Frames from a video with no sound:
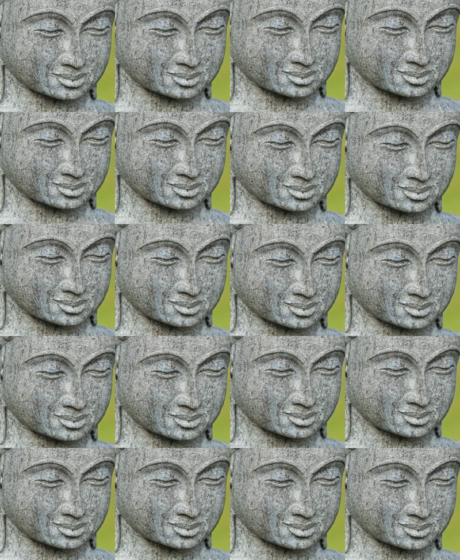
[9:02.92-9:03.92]

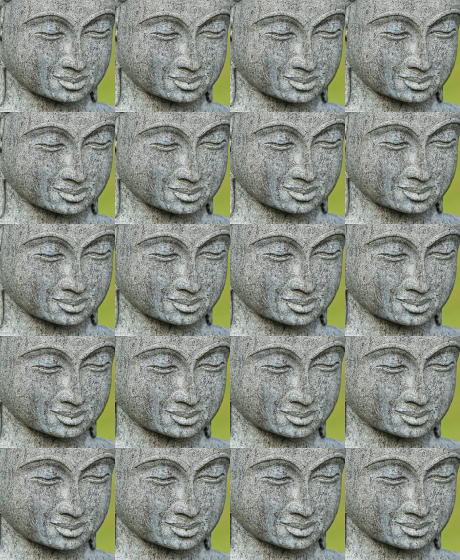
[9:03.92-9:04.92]
telephoto
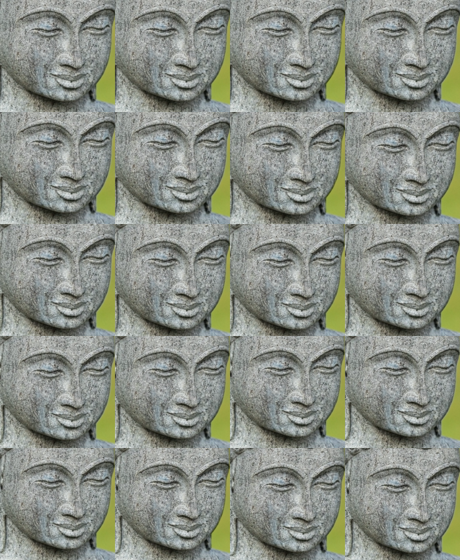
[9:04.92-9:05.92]
portraiture, I can
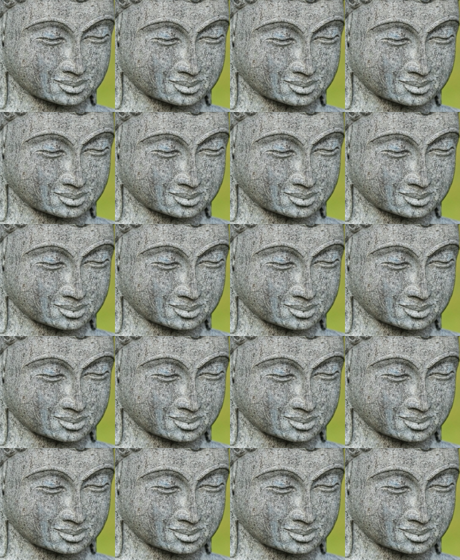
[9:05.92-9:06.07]
use this